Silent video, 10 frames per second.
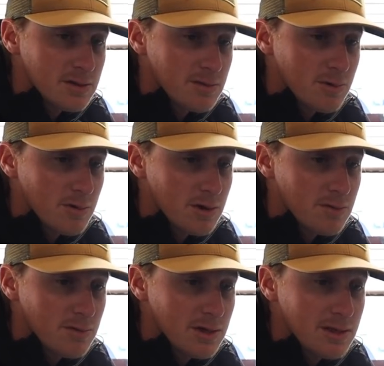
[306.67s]
that we're
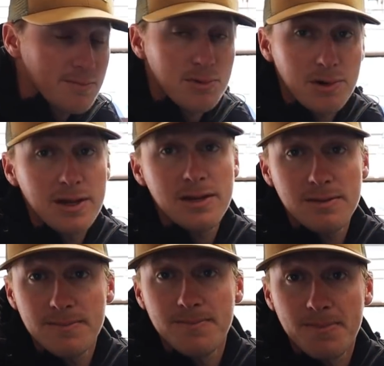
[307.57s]
working with, and Brett
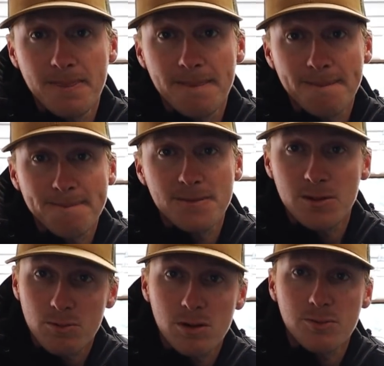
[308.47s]

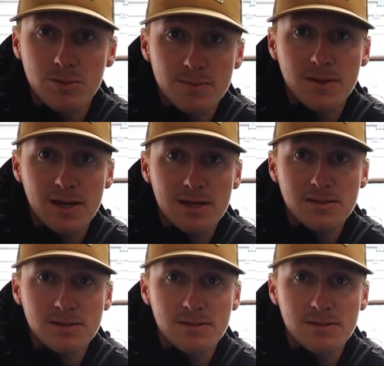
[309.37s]
are working with them guys. So